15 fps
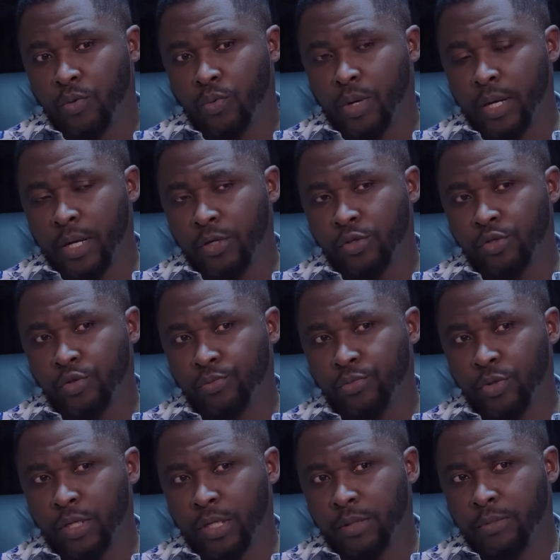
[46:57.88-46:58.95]
Why are you so
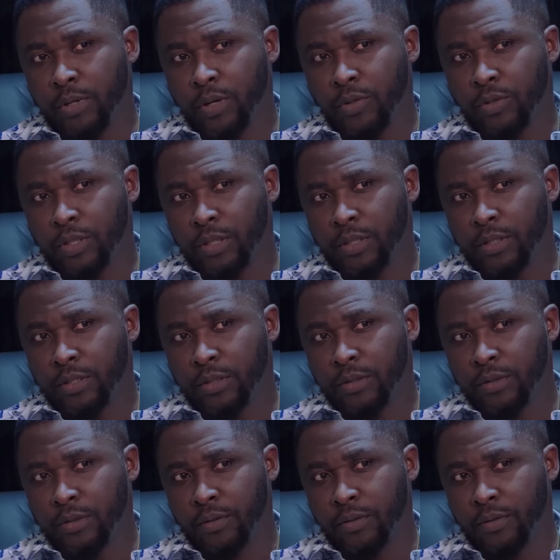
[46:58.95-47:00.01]
bothered about it?
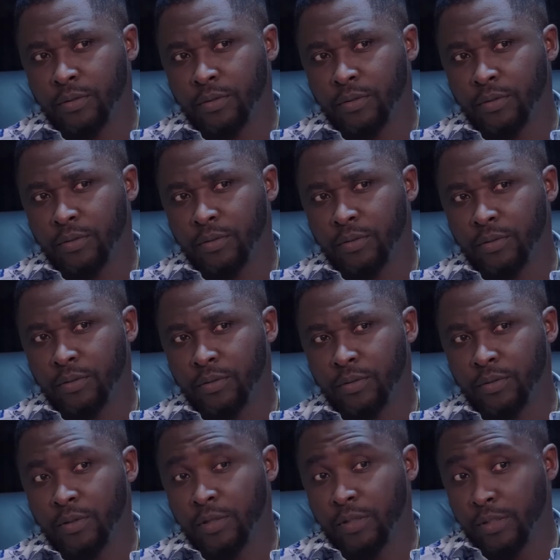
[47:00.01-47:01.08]

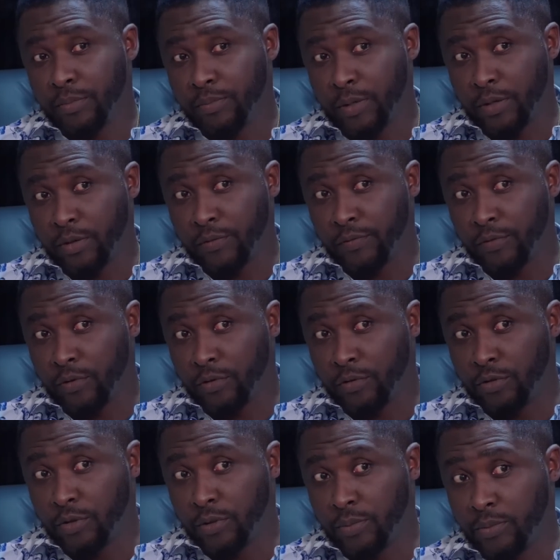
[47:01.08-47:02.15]
Is it part of your
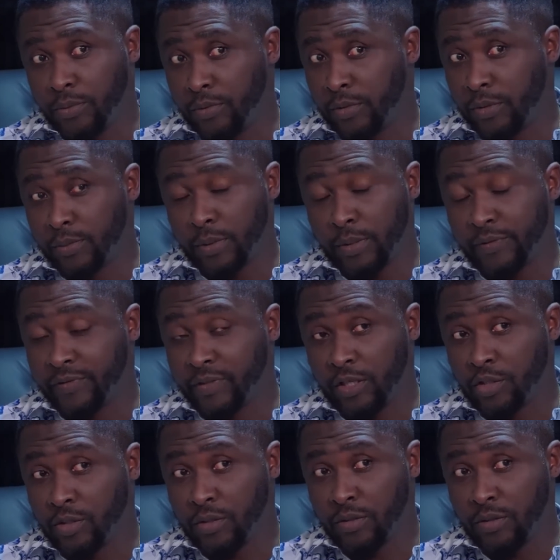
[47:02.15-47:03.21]
job
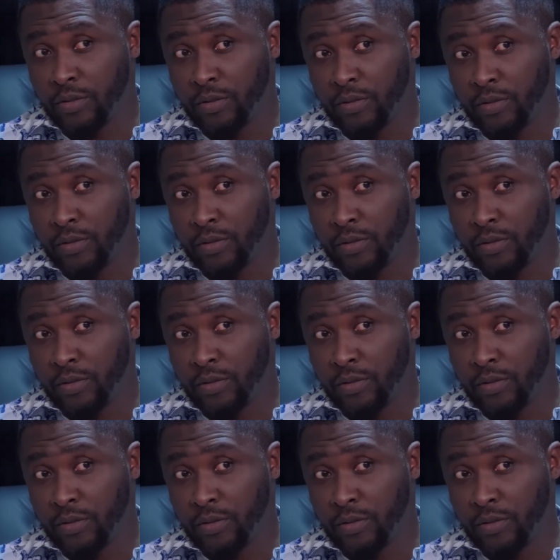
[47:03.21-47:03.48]
specification?